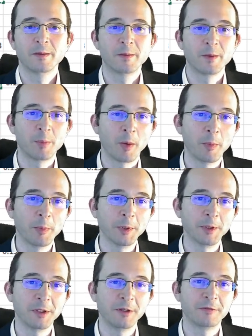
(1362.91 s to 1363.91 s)
the
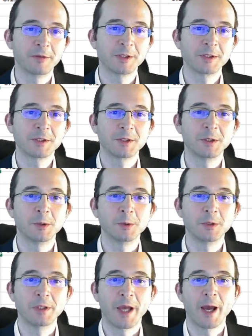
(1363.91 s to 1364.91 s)
probability for us to go
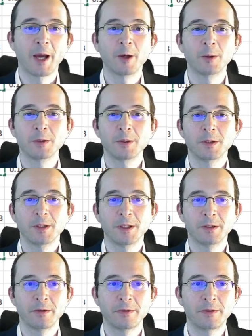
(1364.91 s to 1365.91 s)
down in
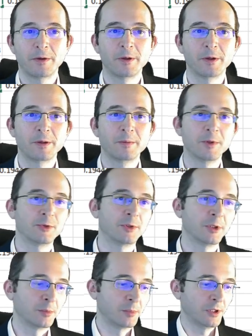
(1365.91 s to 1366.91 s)
the third is
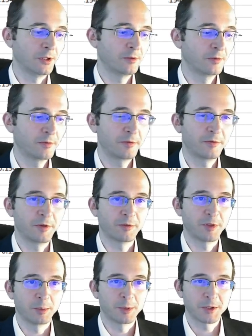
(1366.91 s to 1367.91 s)
going to be
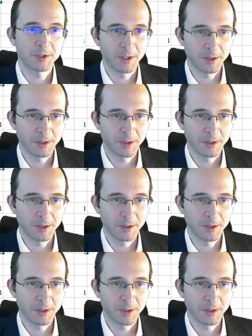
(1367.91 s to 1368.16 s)
50%.